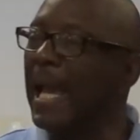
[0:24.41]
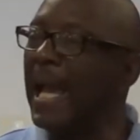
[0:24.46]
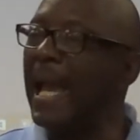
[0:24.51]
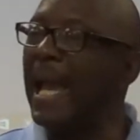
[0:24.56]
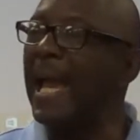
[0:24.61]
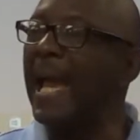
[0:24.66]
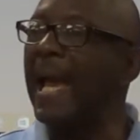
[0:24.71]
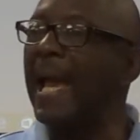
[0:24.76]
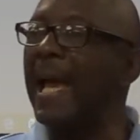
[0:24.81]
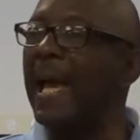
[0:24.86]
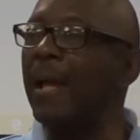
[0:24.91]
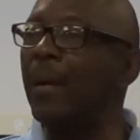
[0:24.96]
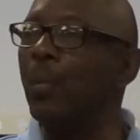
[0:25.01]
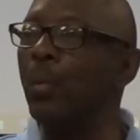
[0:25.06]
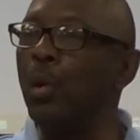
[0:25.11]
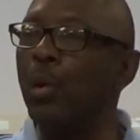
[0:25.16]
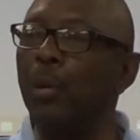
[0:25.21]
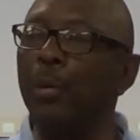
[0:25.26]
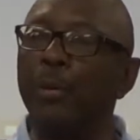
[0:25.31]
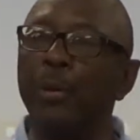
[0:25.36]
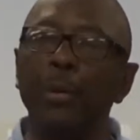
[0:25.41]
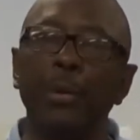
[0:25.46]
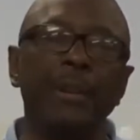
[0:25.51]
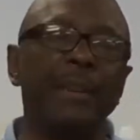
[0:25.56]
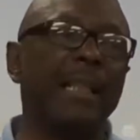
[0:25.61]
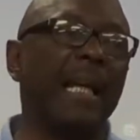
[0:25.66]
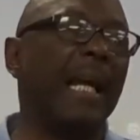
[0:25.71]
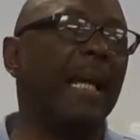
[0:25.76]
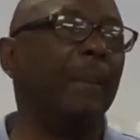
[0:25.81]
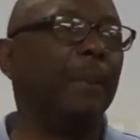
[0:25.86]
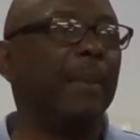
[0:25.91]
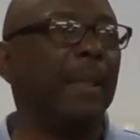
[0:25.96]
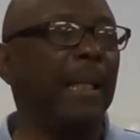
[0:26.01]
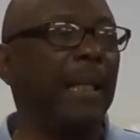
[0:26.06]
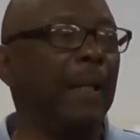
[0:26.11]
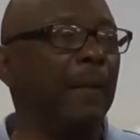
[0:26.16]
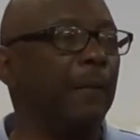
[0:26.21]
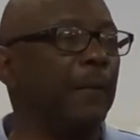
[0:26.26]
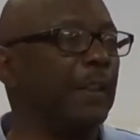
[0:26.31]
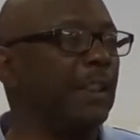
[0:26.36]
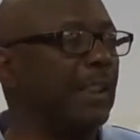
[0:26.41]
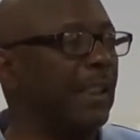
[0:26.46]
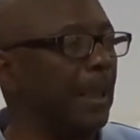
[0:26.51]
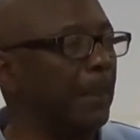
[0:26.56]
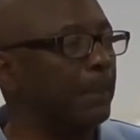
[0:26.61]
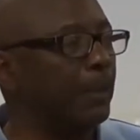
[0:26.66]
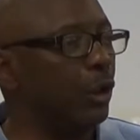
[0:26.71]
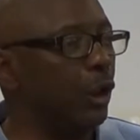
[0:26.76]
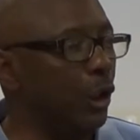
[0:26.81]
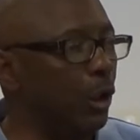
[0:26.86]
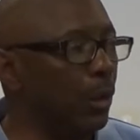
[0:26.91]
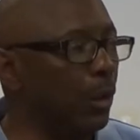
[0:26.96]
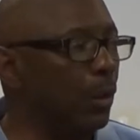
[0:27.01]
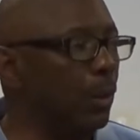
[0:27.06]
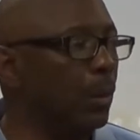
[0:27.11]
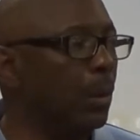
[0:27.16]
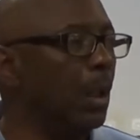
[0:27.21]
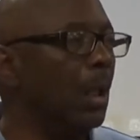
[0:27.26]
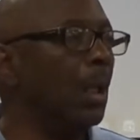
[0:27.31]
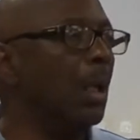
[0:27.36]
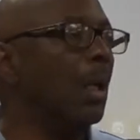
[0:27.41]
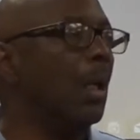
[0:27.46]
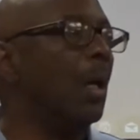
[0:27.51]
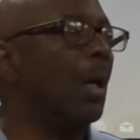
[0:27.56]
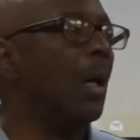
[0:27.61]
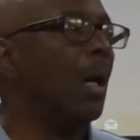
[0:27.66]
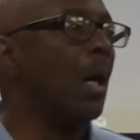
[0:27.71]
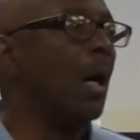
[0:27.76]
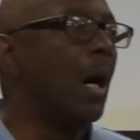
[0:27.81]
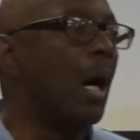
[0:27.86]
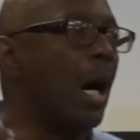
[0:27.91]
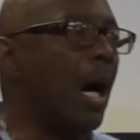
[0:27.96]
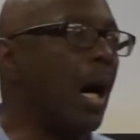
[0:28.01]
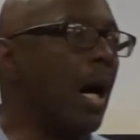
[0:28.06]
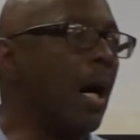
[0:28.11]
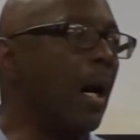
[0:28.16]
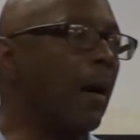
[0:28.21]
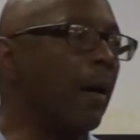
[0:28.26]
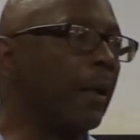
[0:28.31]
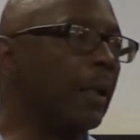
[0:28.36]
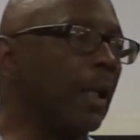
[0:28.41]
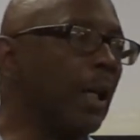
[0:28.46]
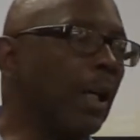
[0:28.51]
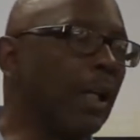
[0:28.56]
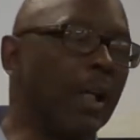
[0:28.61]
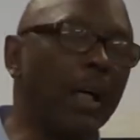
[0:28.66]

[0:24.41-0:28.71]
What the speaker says: And we will do the same thing for step two. A